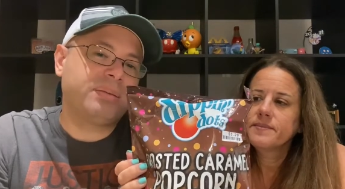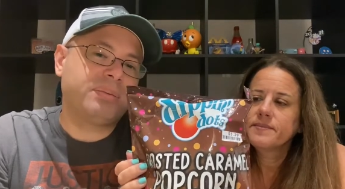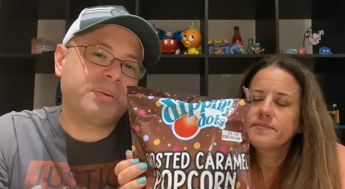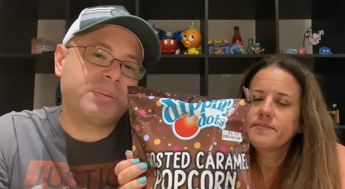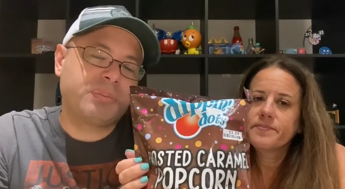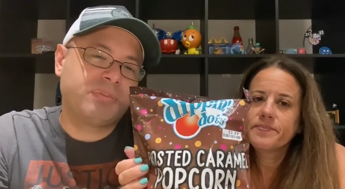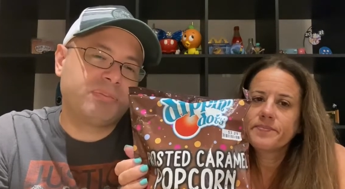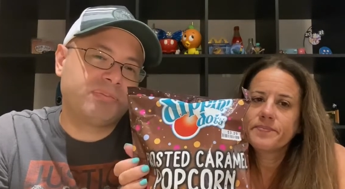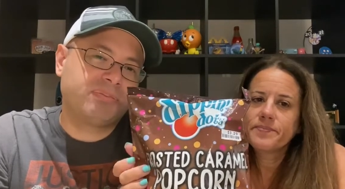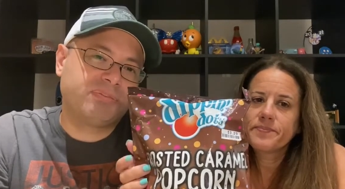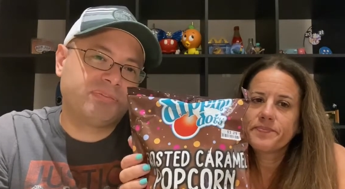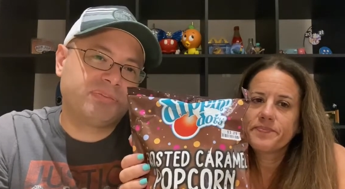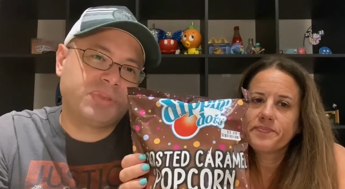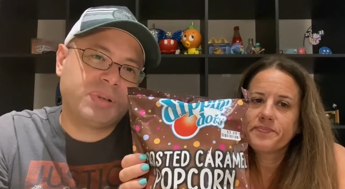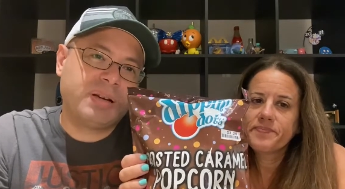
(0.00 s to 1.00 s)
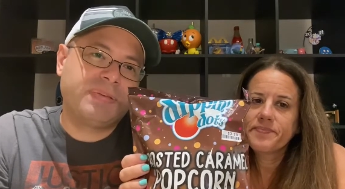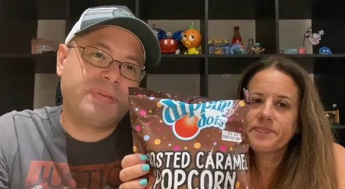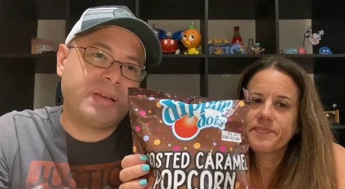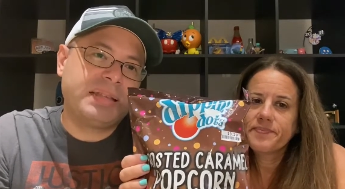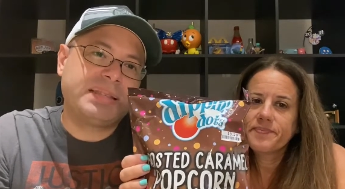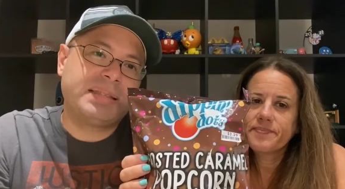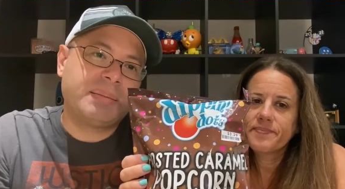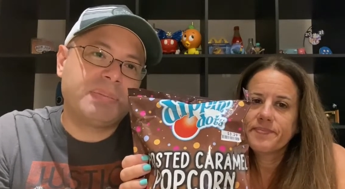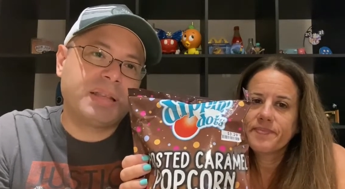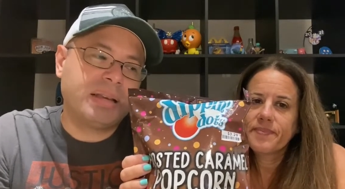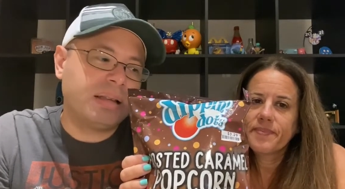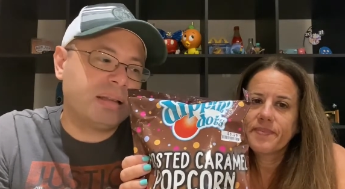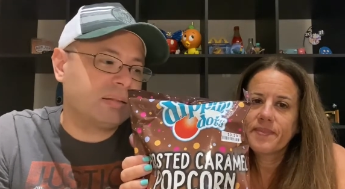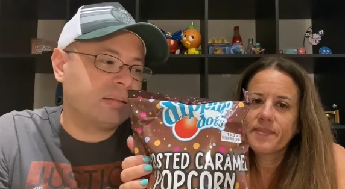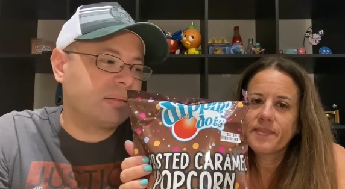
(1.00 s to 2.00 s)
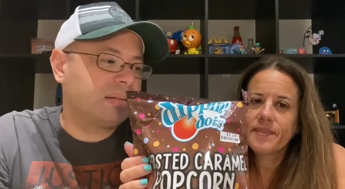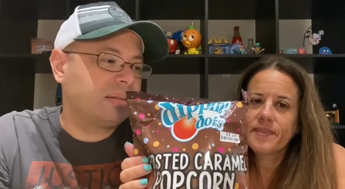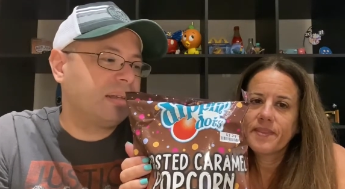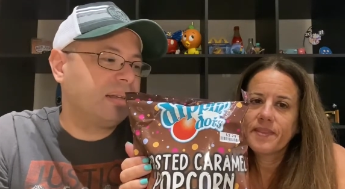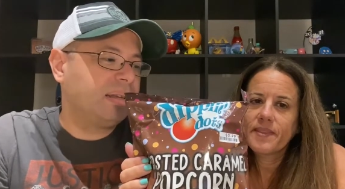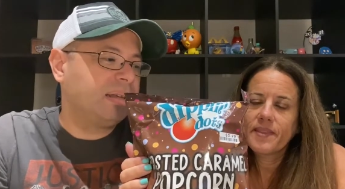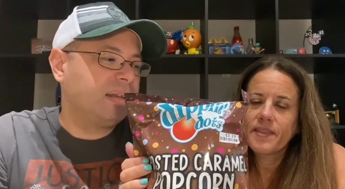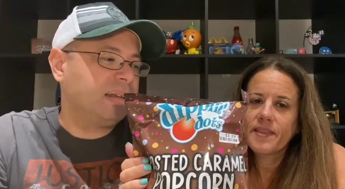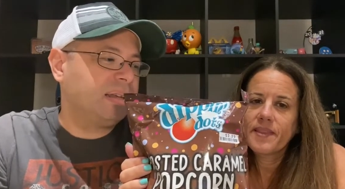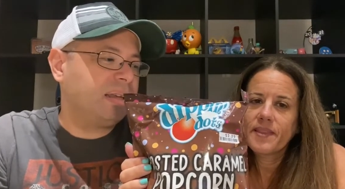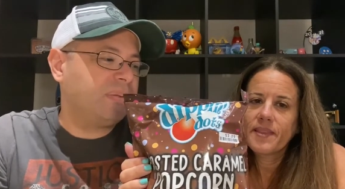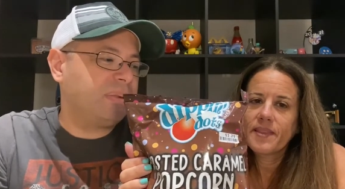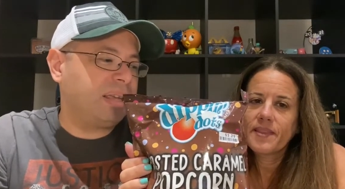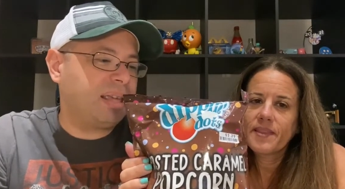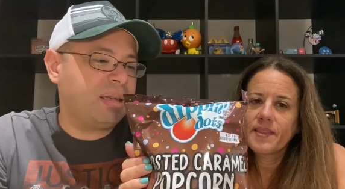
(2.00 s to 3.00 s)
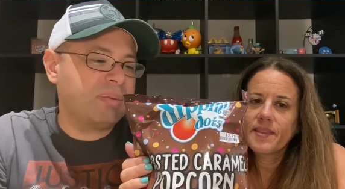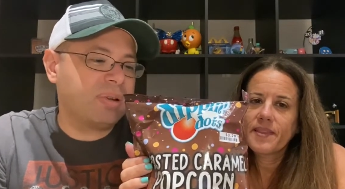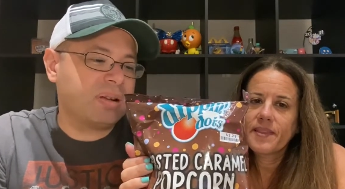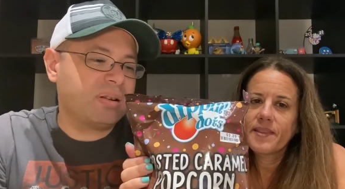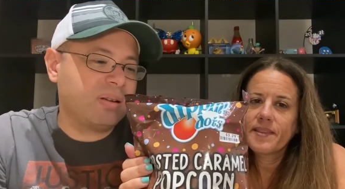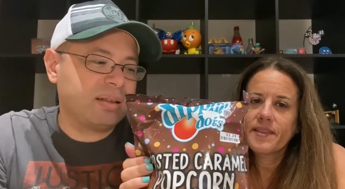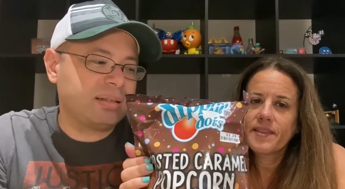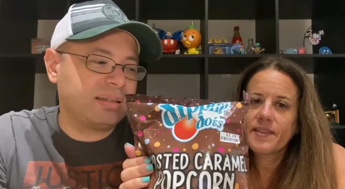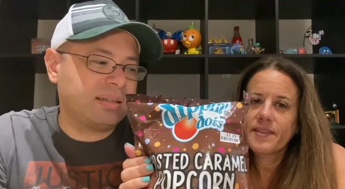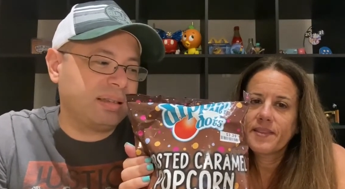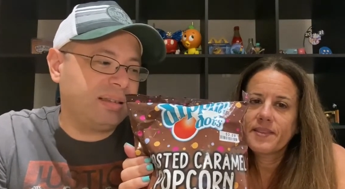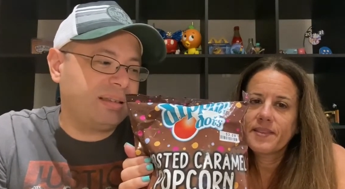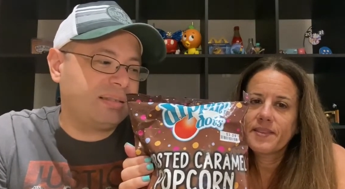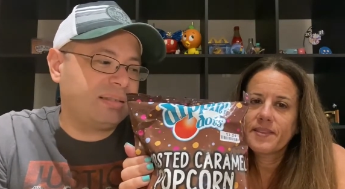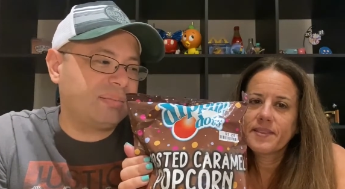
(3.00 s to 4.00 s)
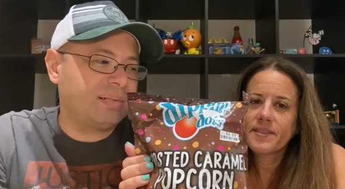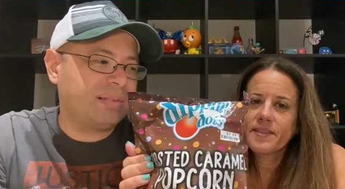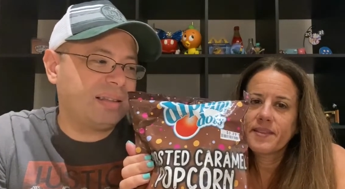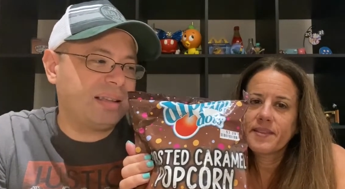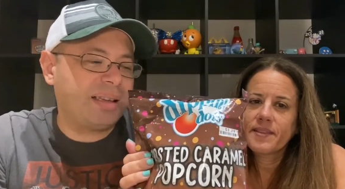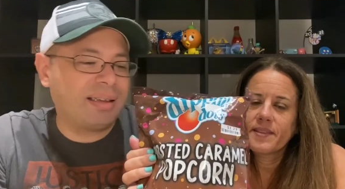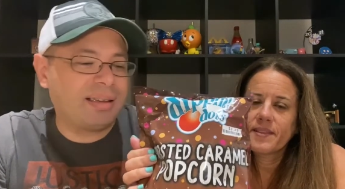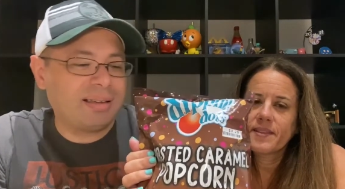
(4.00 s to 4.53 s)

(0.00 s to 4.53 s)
Speaker 1: we were trying to find something else and we came across these and we're like,